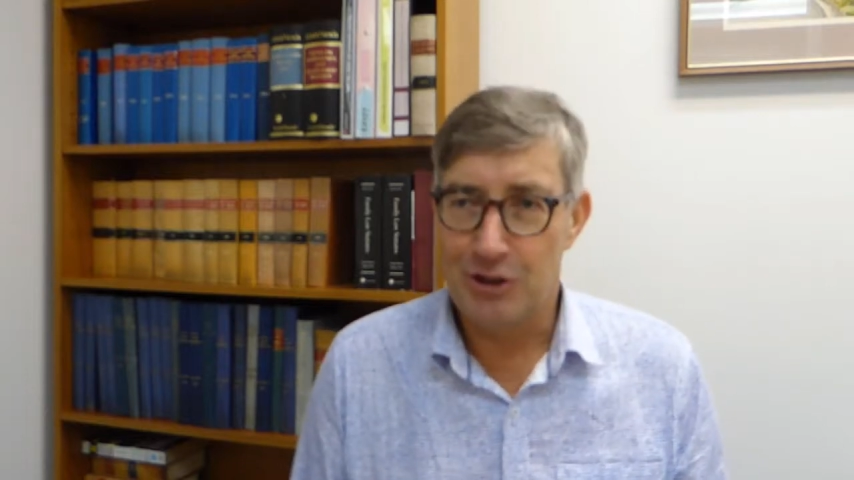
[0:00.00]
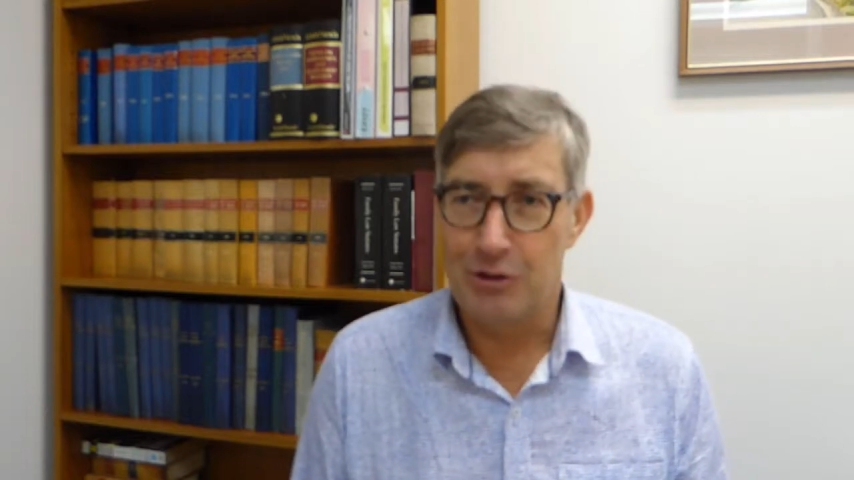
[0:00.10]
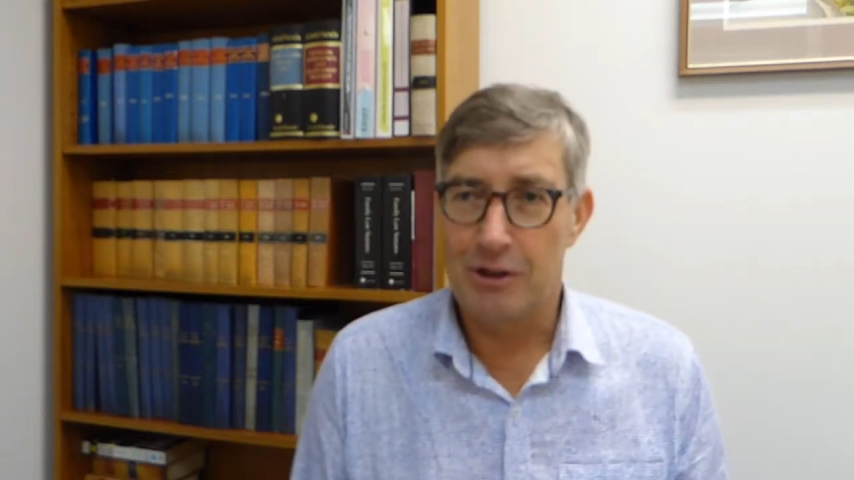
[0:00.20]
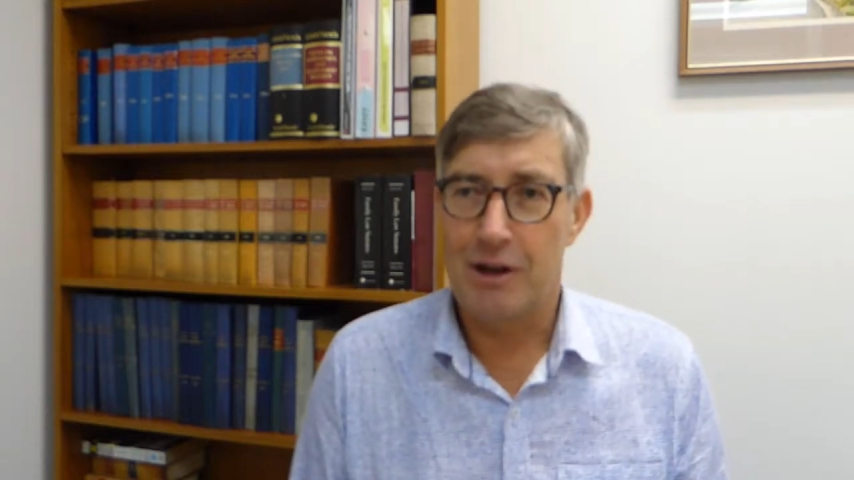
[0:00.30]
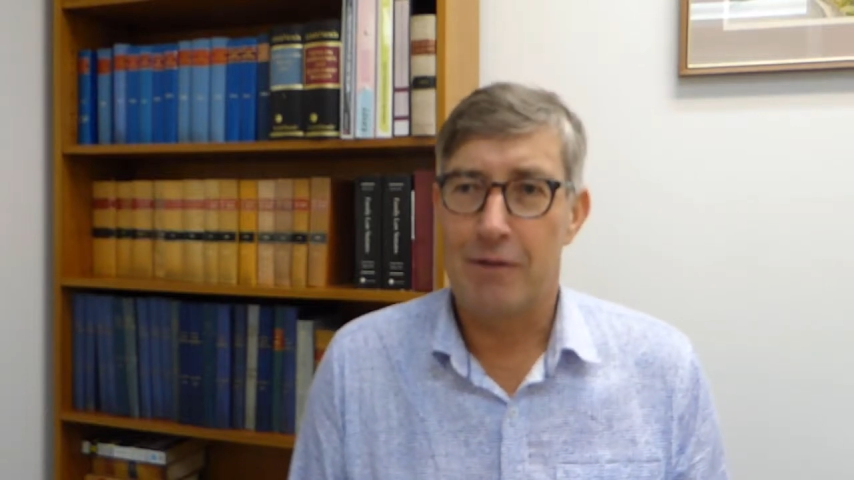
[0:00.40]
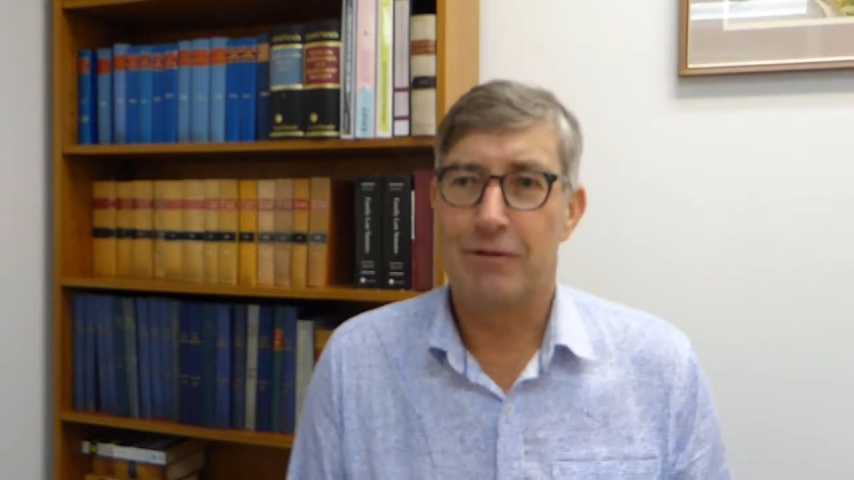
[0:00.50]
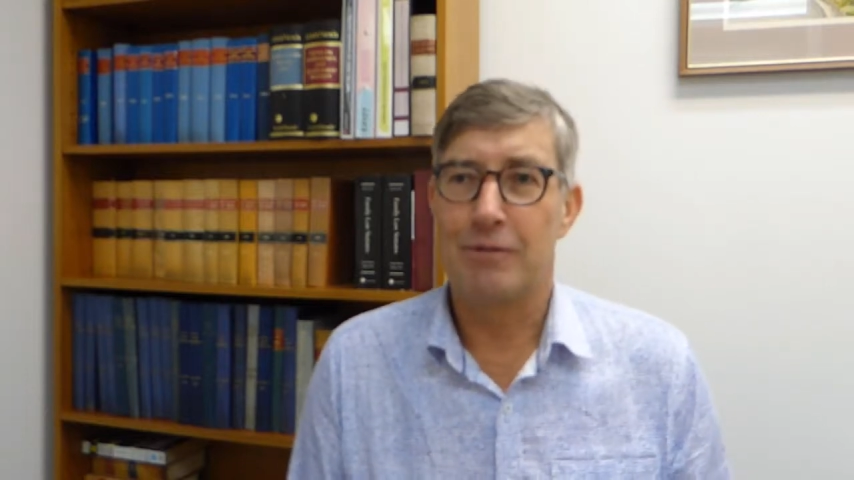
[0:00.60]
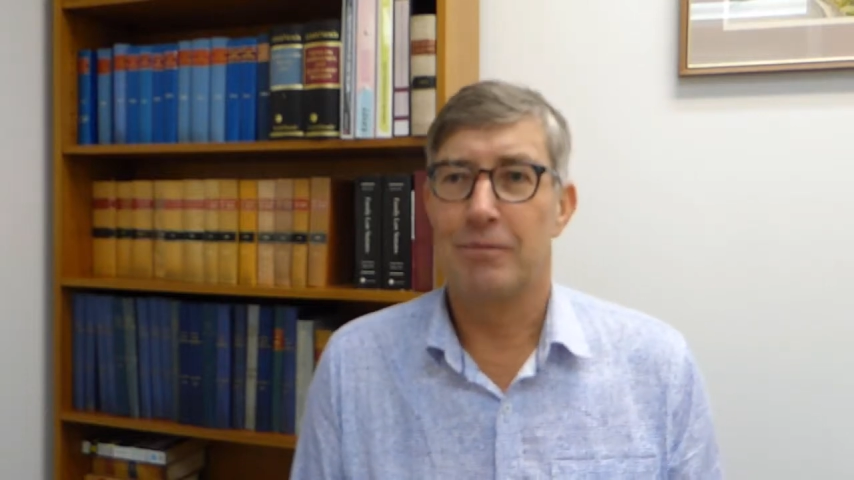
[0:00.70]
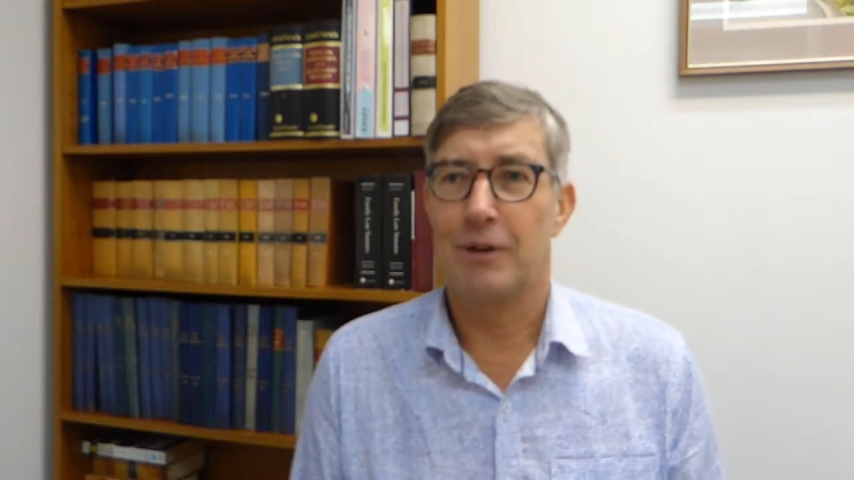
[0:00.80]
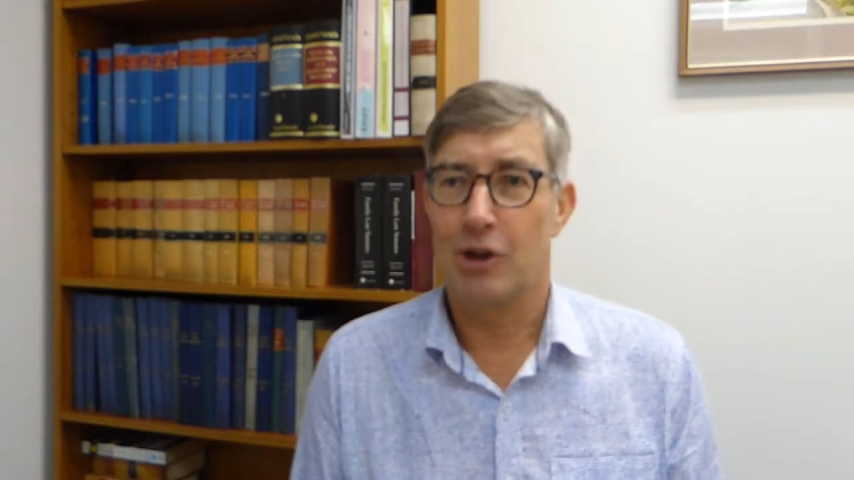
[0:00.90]
Sewell and I'm
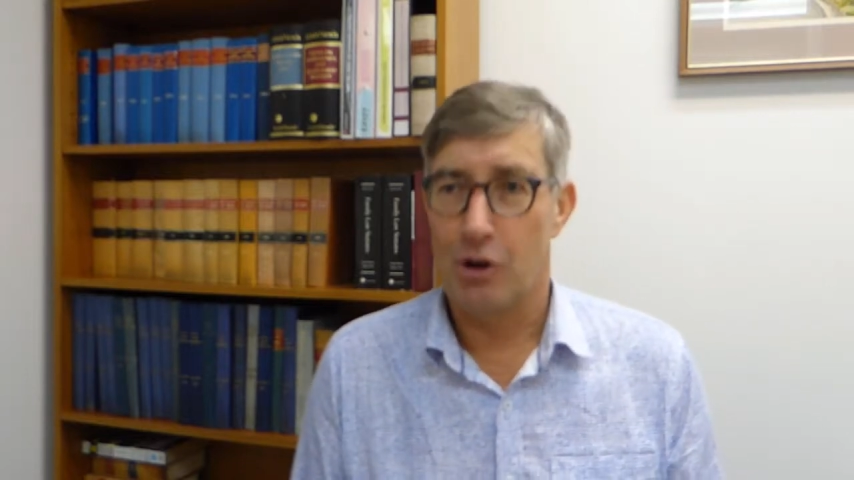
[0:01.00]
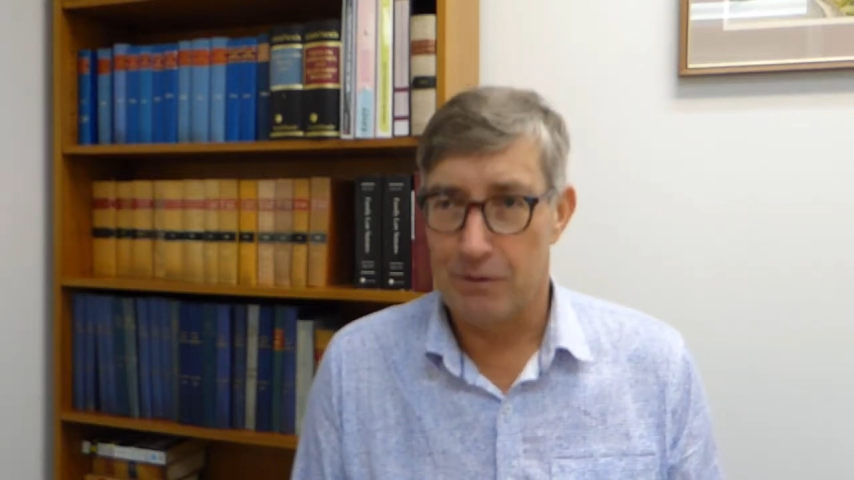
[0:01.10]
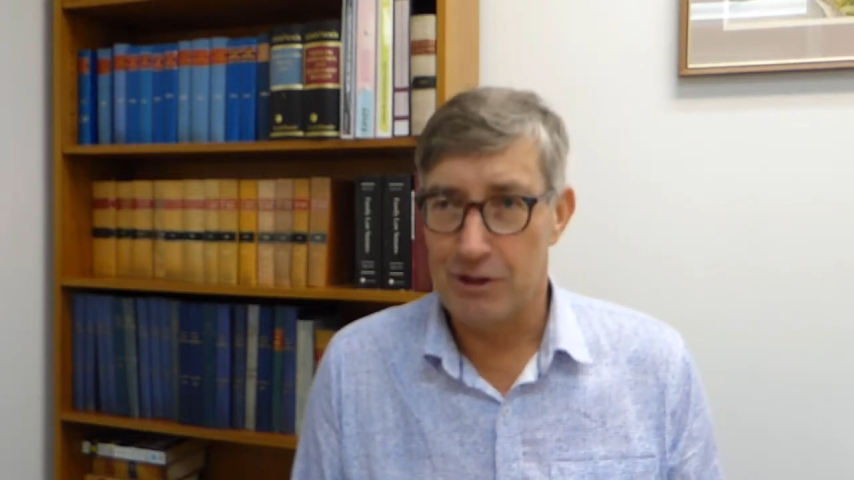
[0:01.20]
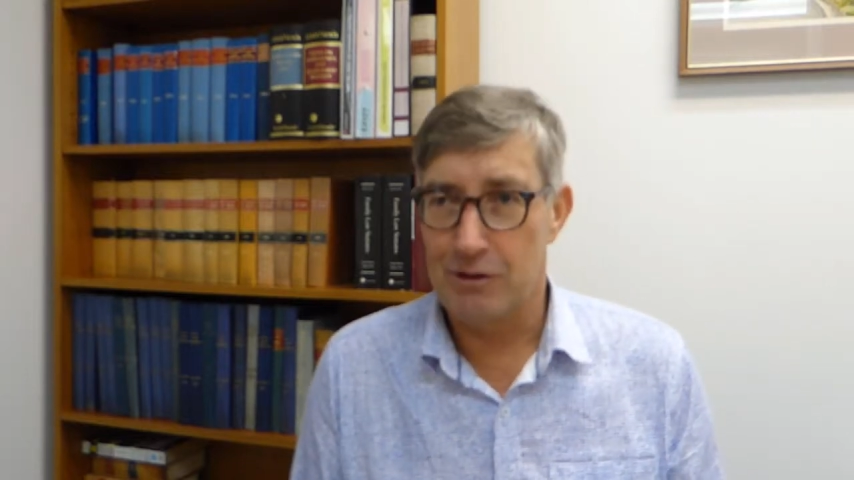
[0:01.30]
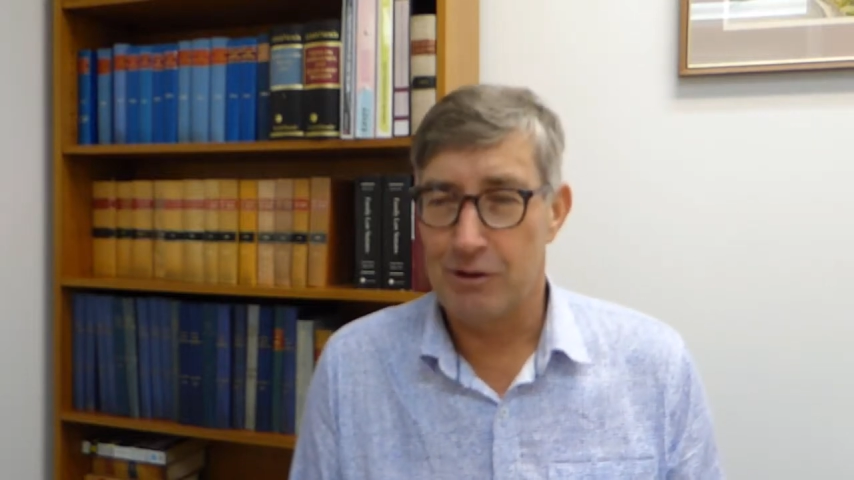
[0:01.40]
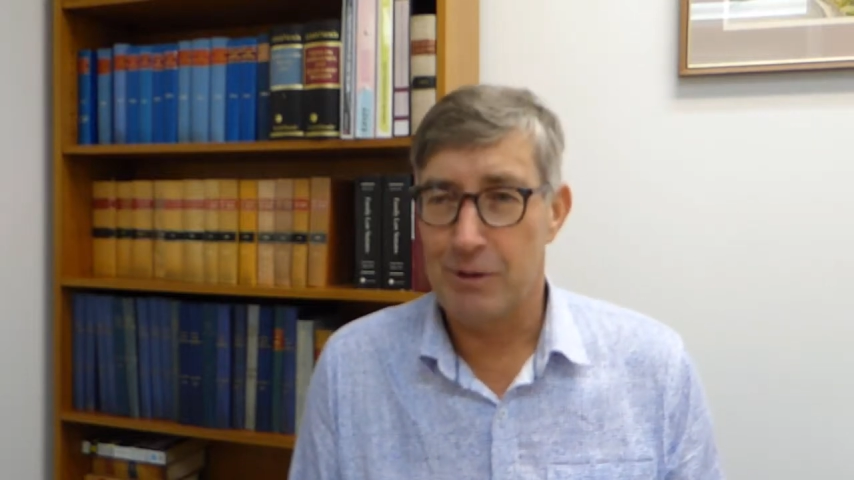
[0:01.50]
from Godfrey's Law.